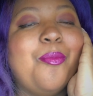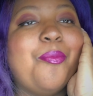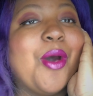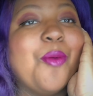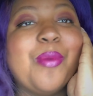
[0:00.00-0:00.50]

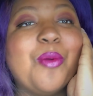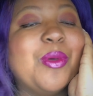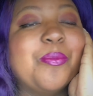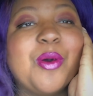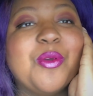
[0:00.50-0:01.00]

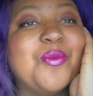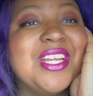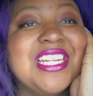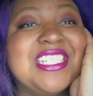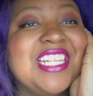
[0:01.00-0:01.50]
But we
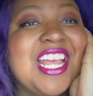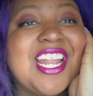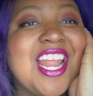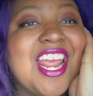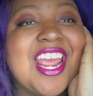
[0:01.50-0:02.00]
witnessed it,
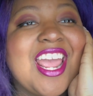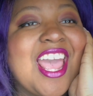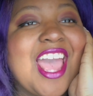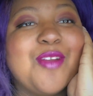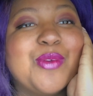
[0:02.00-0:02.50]

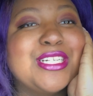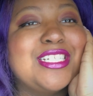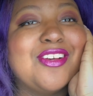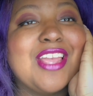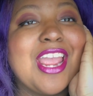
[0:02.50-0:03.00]
and we're
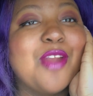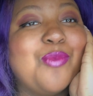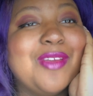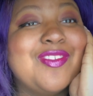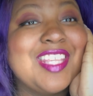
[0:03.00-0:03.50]
still here, and
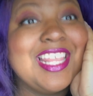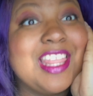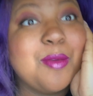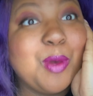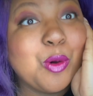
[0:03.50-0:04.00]
we've seen
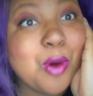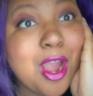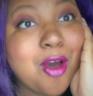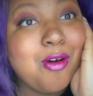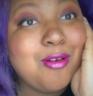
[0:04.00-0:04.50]
them
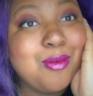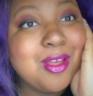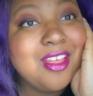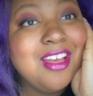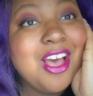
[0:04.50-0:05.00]
grow
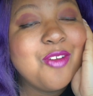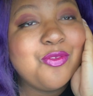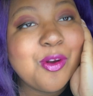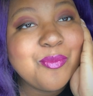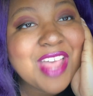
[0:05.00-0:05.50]

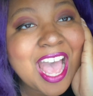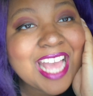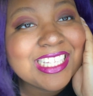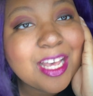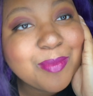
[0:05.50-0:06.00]
from that.
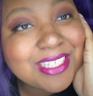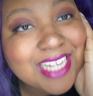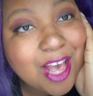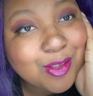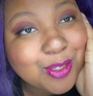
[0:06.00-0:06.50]
And let me
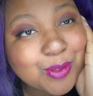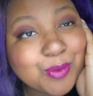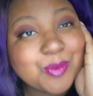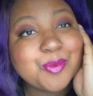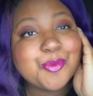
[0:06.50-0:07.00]
tell
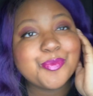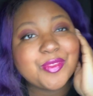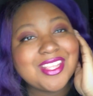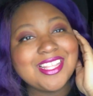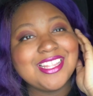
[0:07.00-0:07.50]
you,
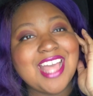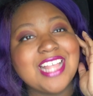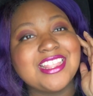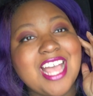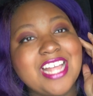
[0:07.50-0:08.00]

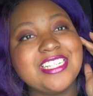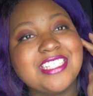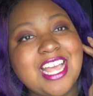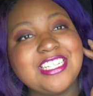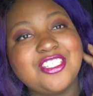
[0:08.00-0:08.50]

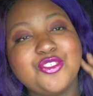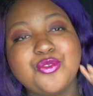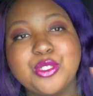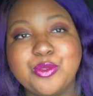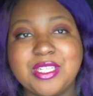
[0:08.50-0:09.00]
that is
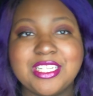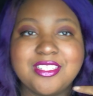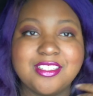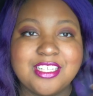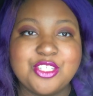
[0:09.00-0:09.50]
truly
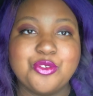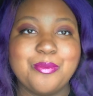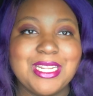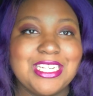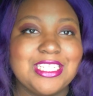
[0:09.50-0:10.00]
a
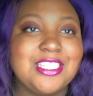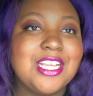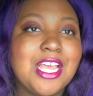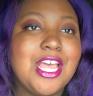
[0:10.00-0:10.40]
tremendous